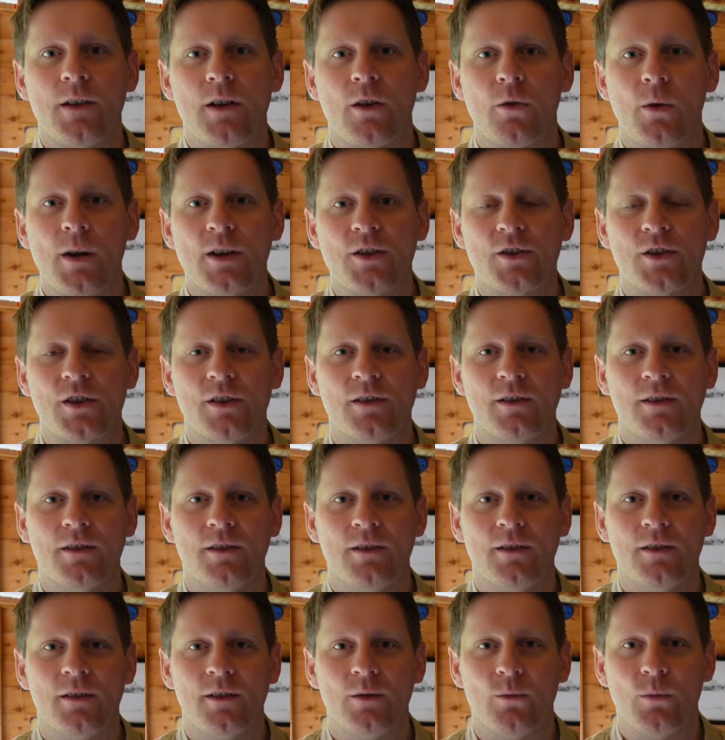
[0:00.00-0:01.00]

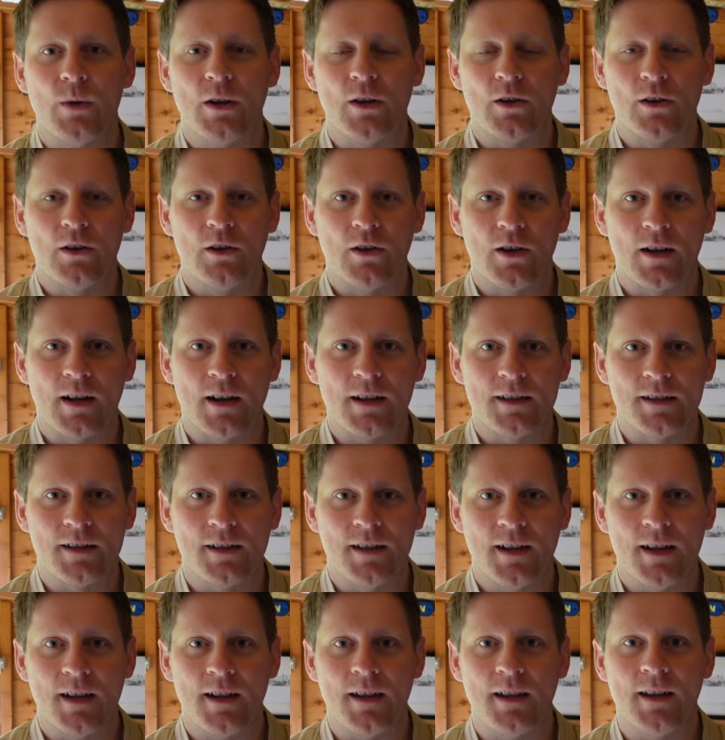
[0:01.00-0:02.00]
question we're going to look at
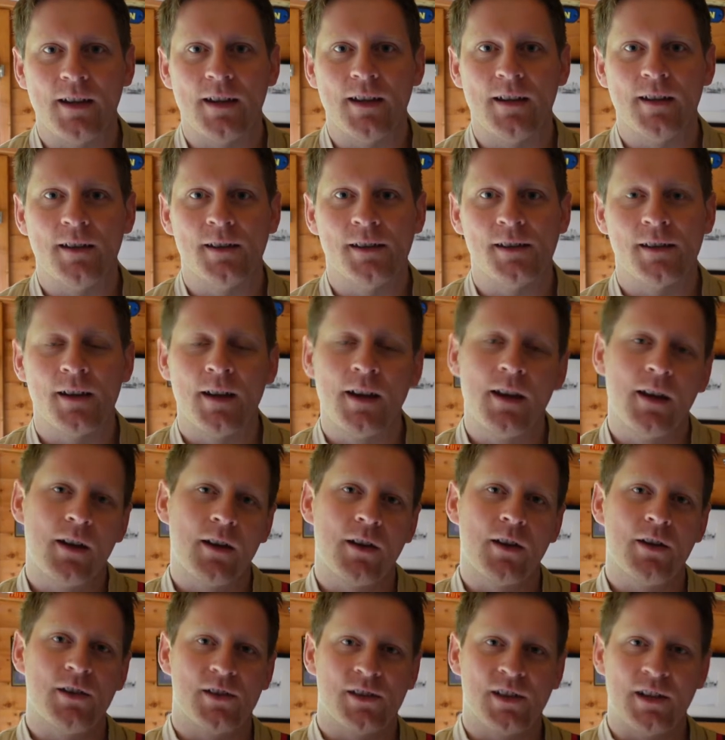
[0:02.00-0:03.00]
today is,
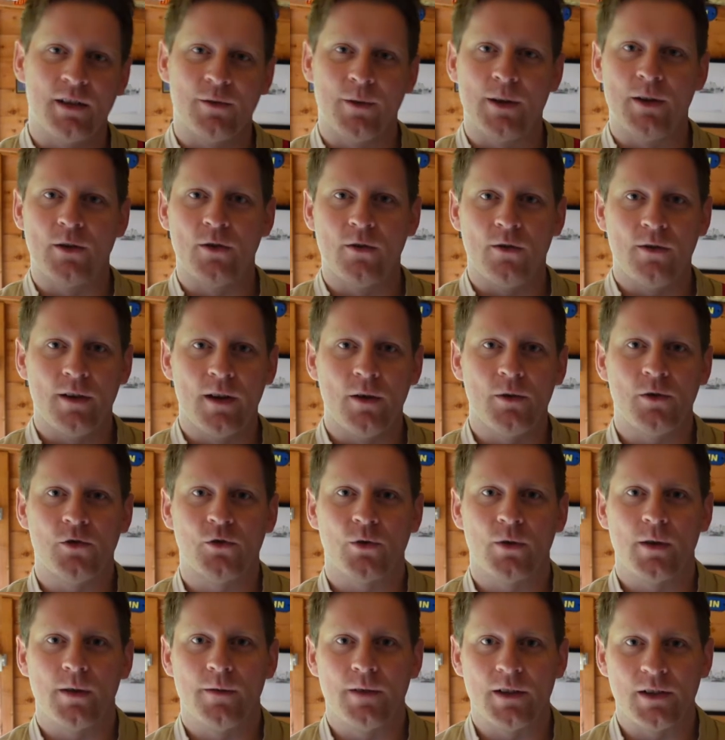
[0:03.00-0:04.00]
considering all those
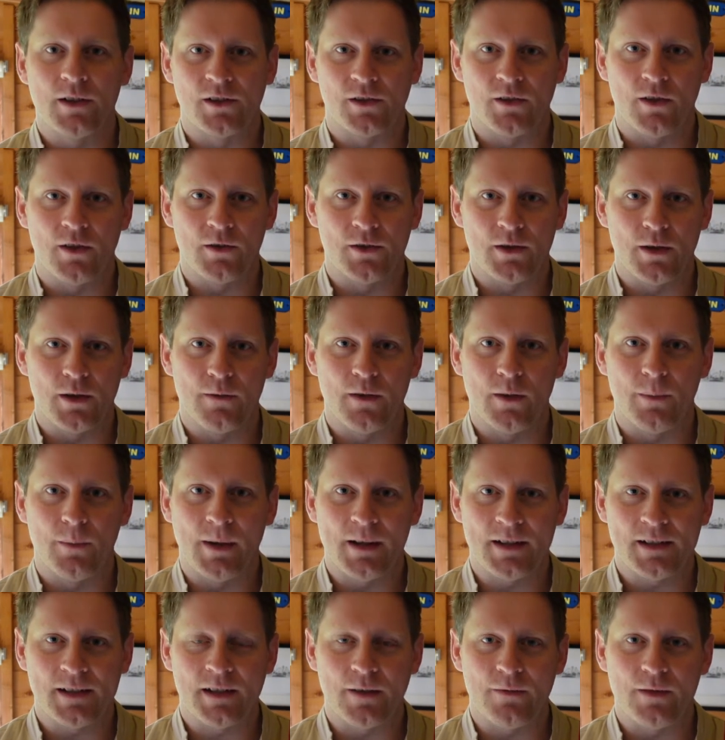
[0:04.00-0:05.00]
driving styles over the
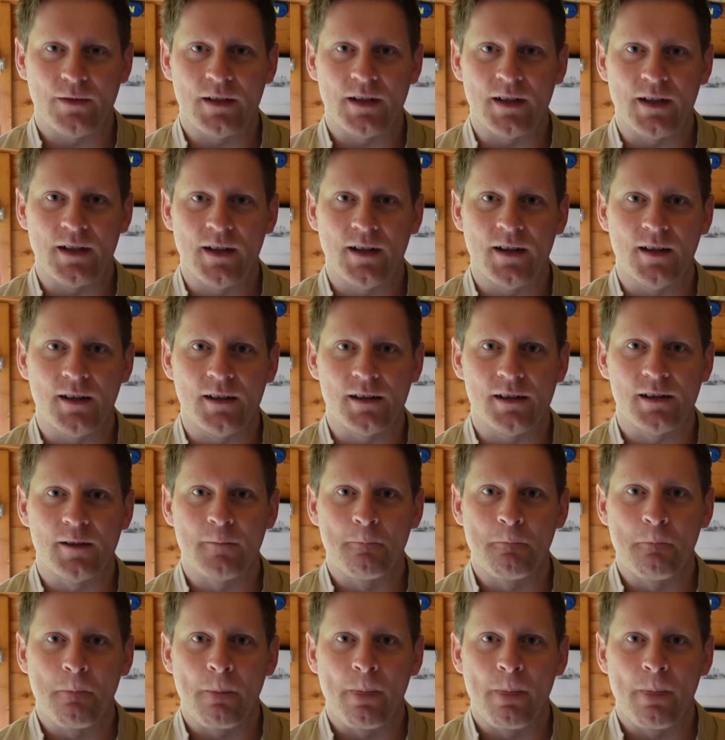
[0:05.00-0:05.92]
past 70 years,